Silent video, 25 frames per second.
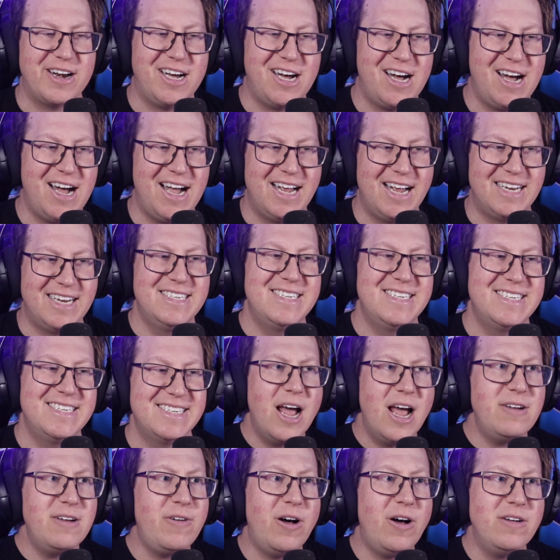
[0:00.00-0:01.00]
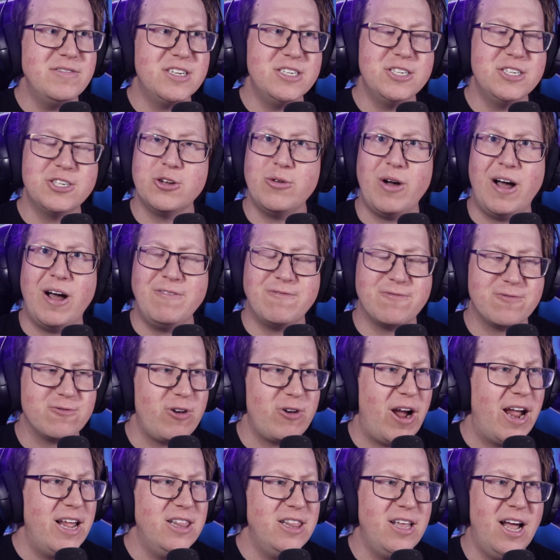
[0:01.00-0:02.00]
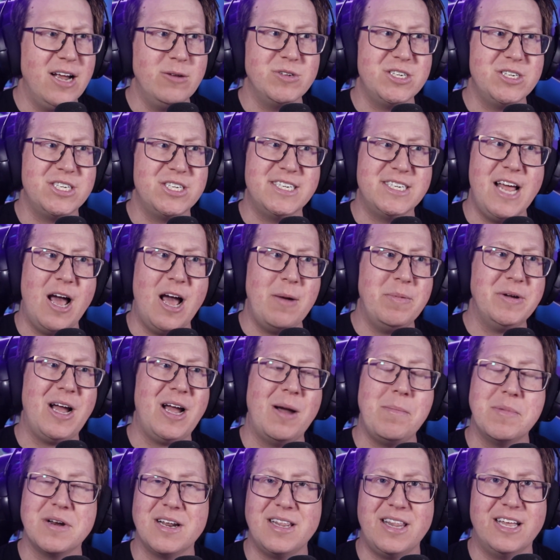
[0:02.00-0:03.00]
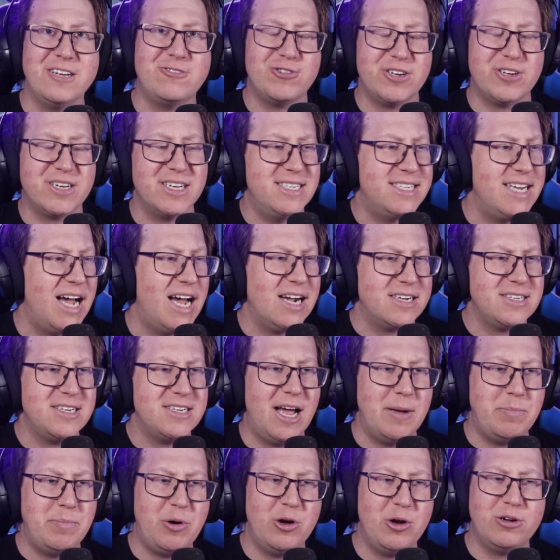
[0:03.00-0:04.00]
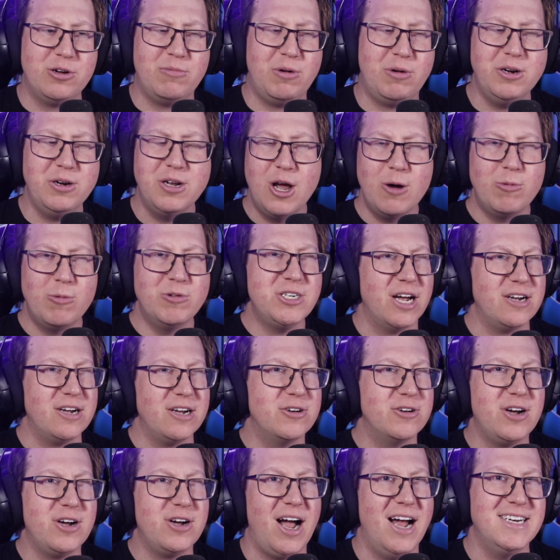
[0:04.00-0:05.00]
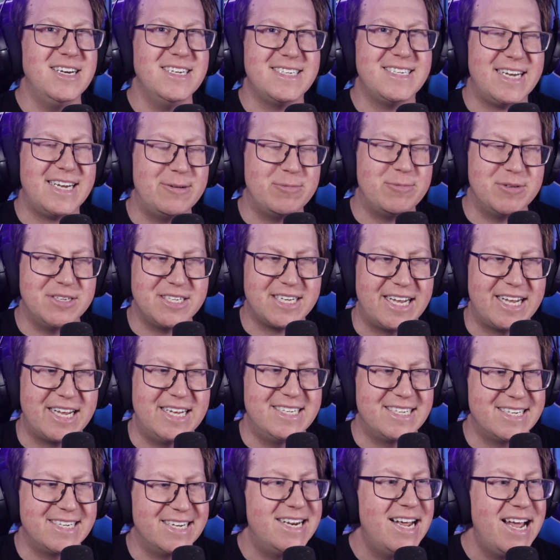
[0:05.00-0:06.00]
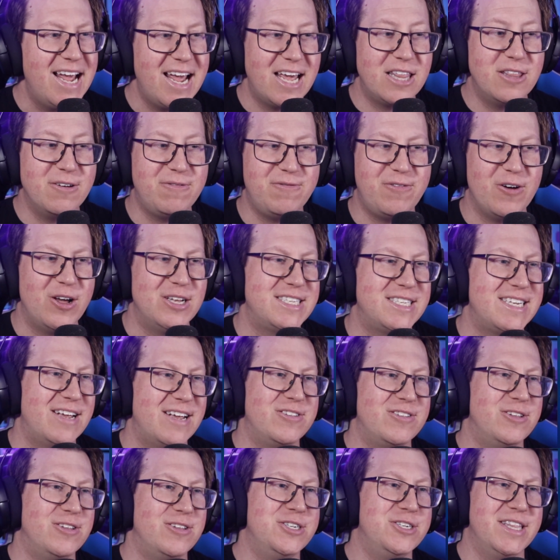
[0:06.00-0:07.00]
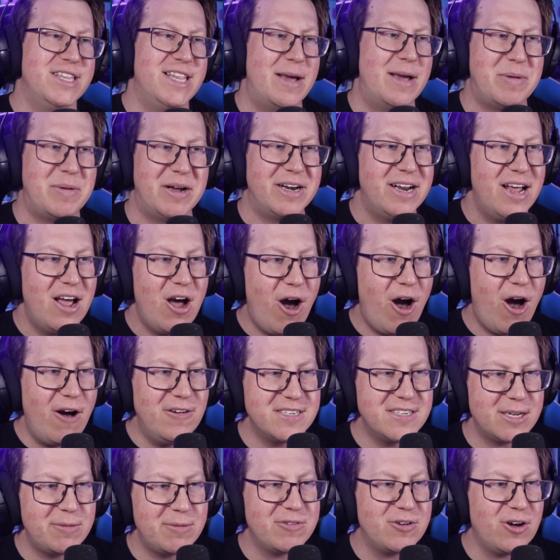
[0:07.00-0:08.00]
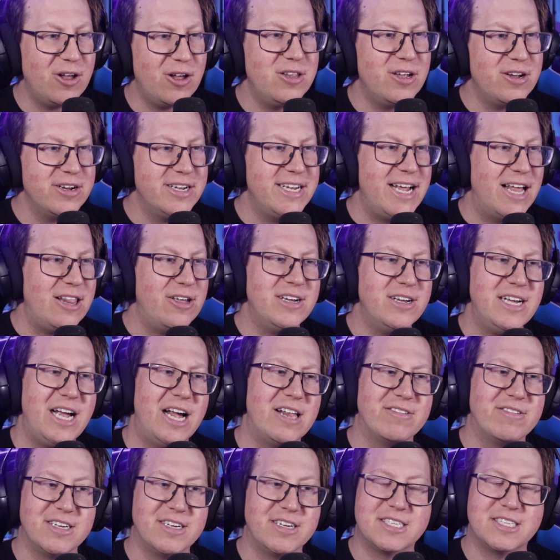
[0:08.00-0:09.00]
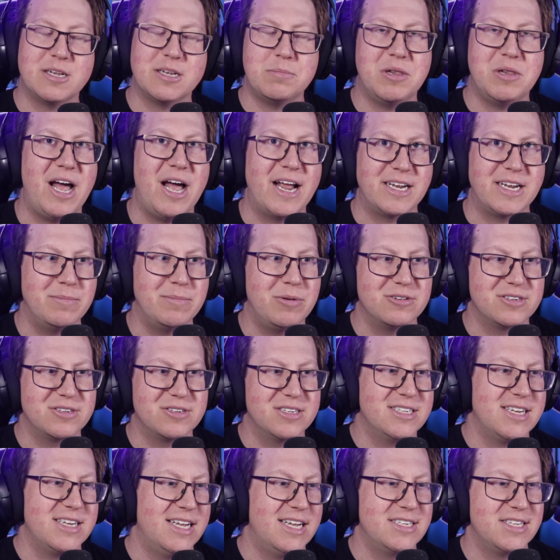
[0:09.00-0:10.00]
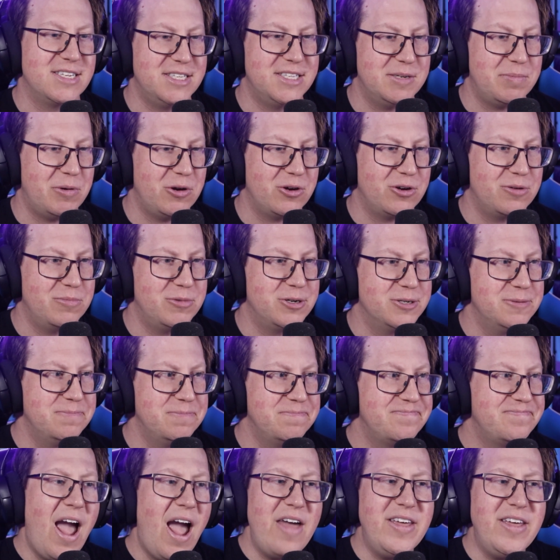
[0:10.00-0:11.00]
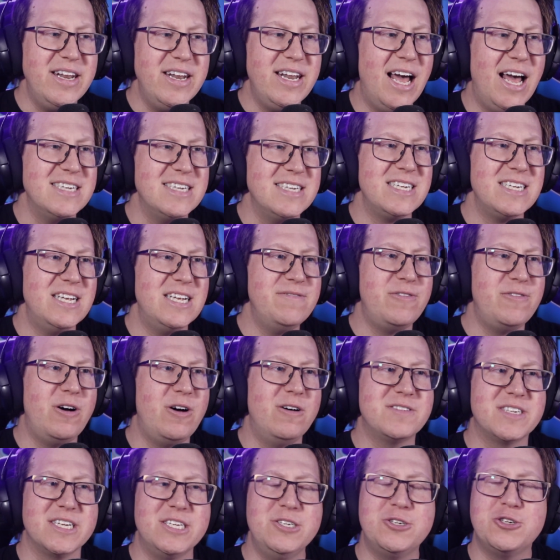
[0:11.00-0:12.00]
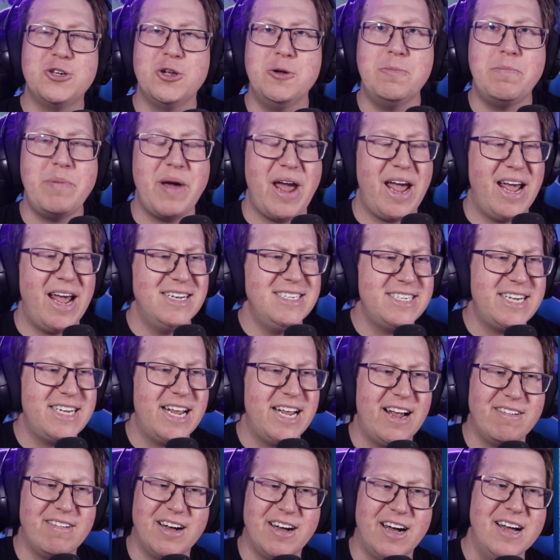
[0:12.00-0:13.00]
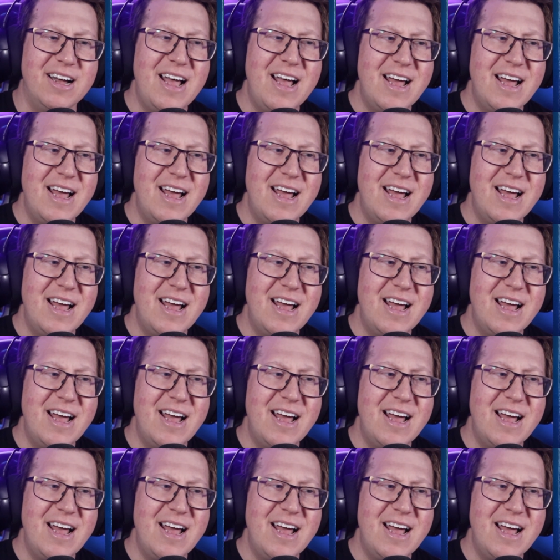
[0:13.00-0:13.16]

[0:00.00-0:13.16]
to hide. It evolves into a Freyline, which has now become an electric and dark type Pokemon, which I could kind of see was hinted in the first evolution there, but obviously we've got a lot of yellow coloring and some lightning bolt designs on this Pokemon. And then lastly evolves into Pantera.